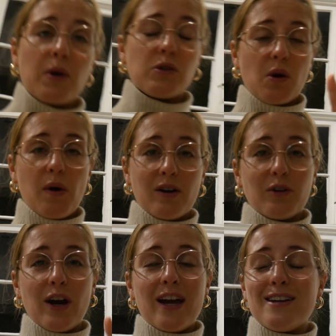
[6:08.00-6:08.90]
both so
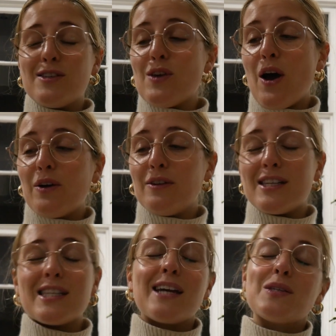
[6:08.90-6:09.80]
hungry, so
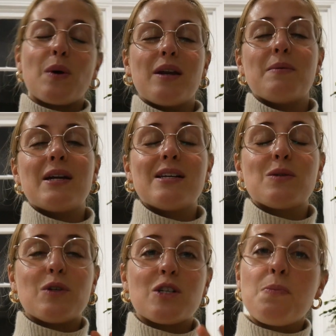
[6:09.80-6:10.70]
this takes 20 minutes,
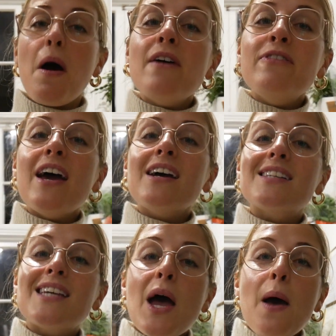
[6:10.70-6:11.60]
which is perfect
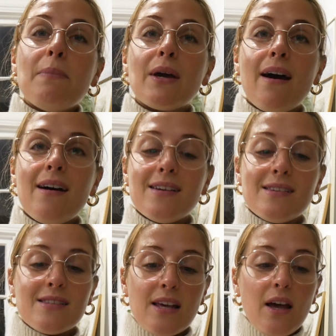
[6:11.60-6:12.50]

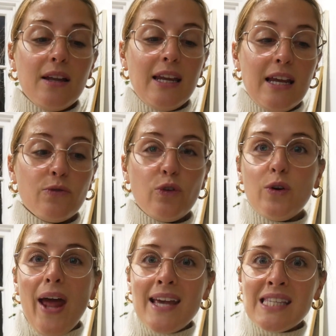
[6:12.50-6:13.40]
because need
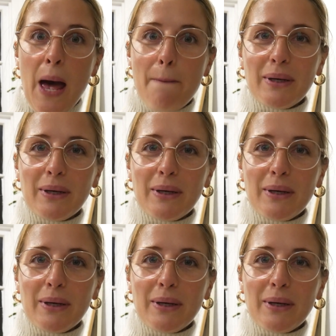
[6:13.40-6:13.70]
food ASAP.